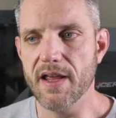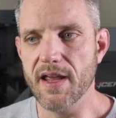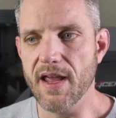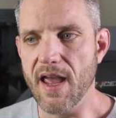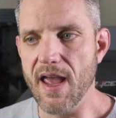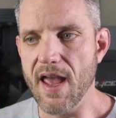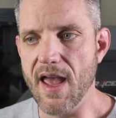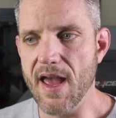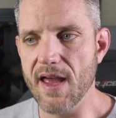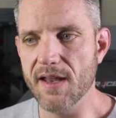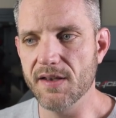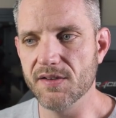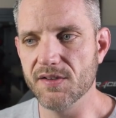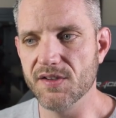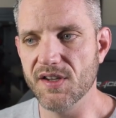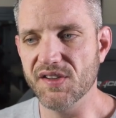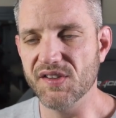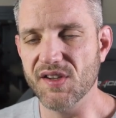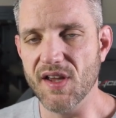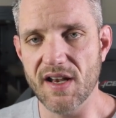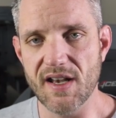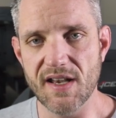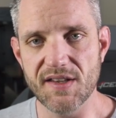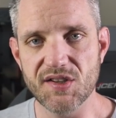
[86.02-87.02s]
and
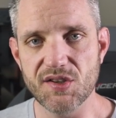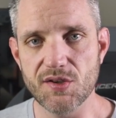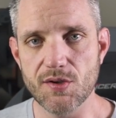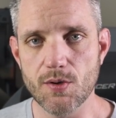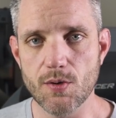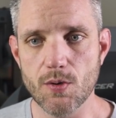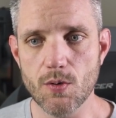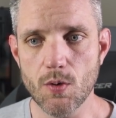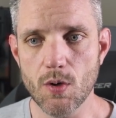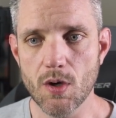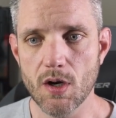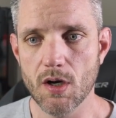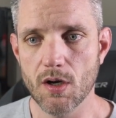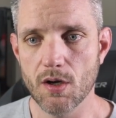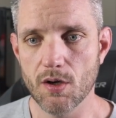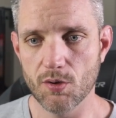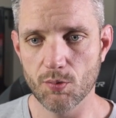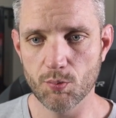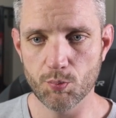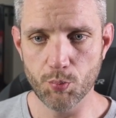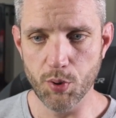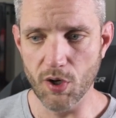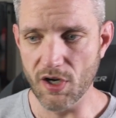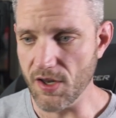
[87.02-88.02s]
decided to
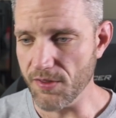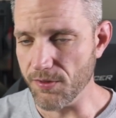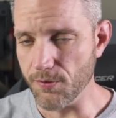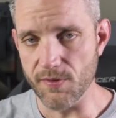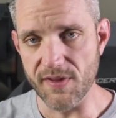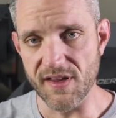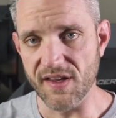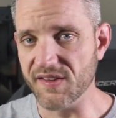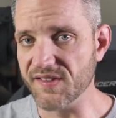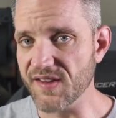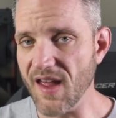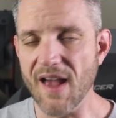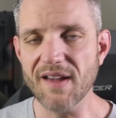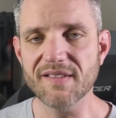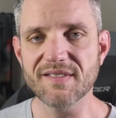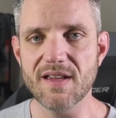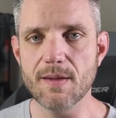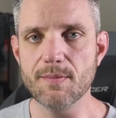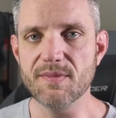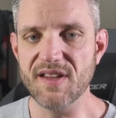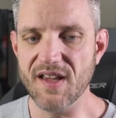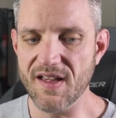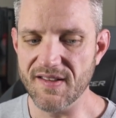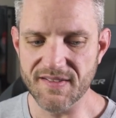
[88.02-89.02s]
put it through the exact
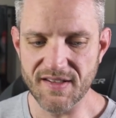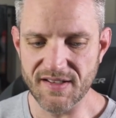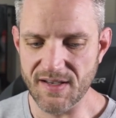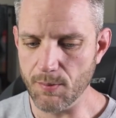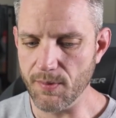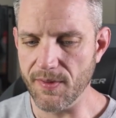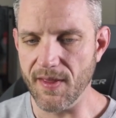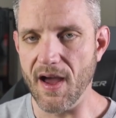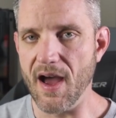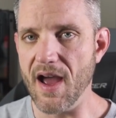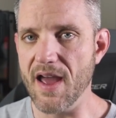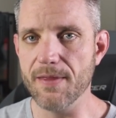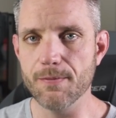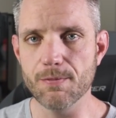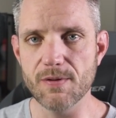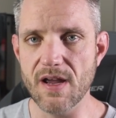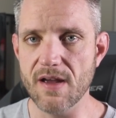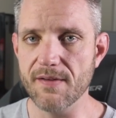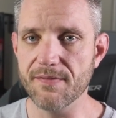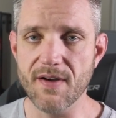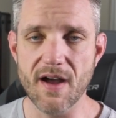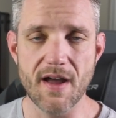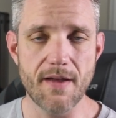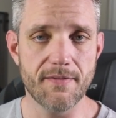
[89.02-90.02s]
same test I did with the
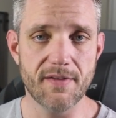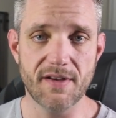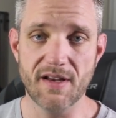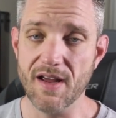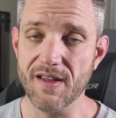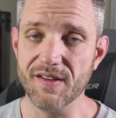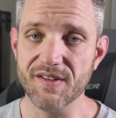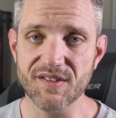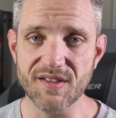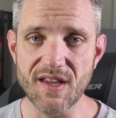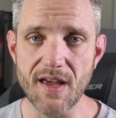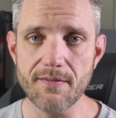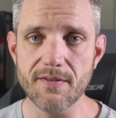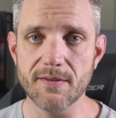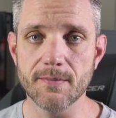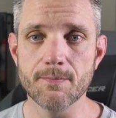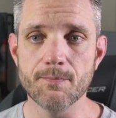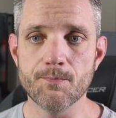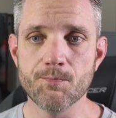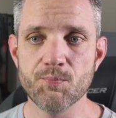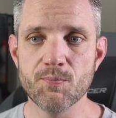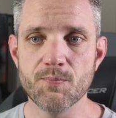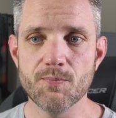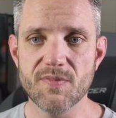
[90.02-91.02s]
i3, i5, and
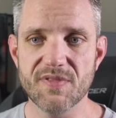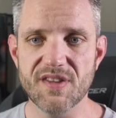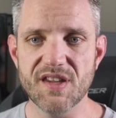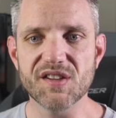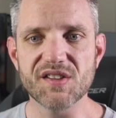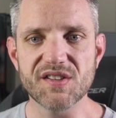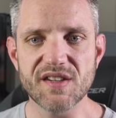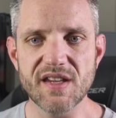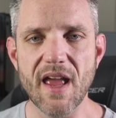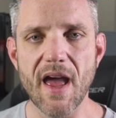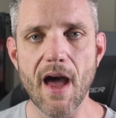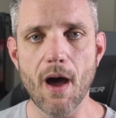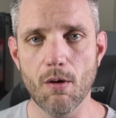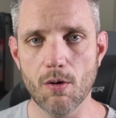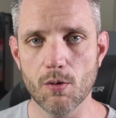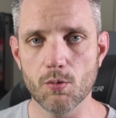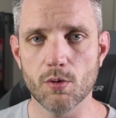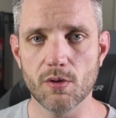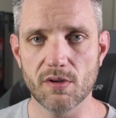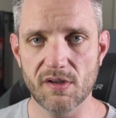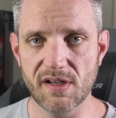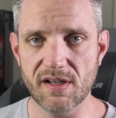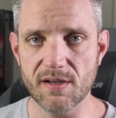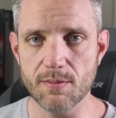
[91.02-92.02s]
i7 to see how it
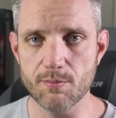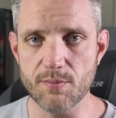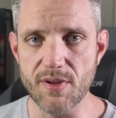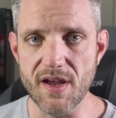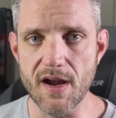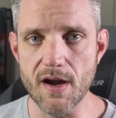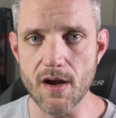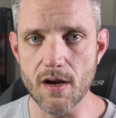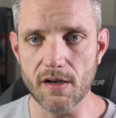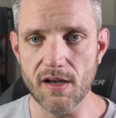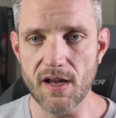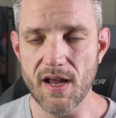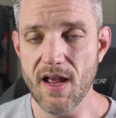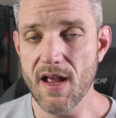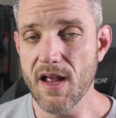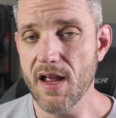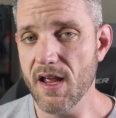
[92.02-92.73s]
really compared.